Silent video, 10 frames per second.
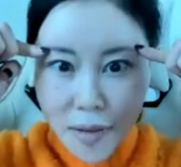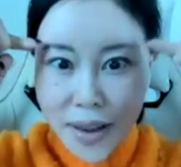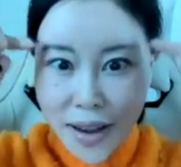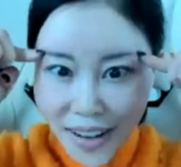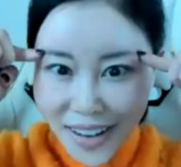
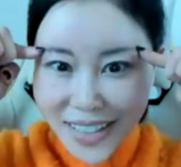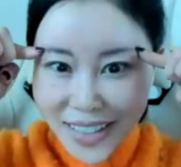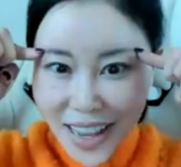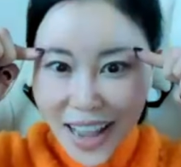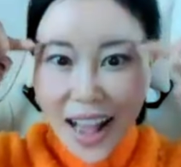
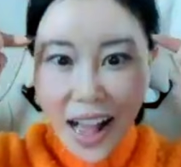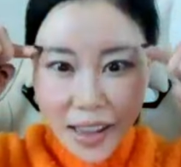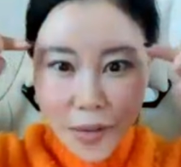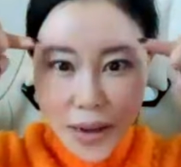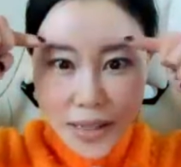Because
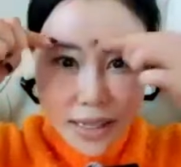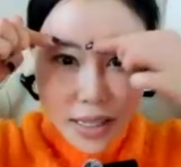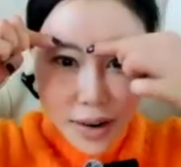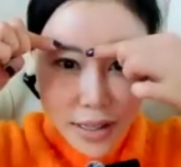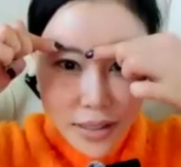otherwise it
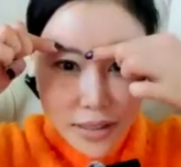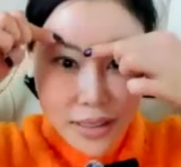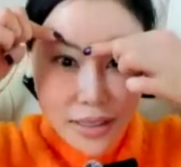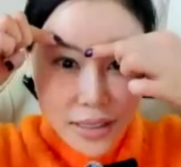tried to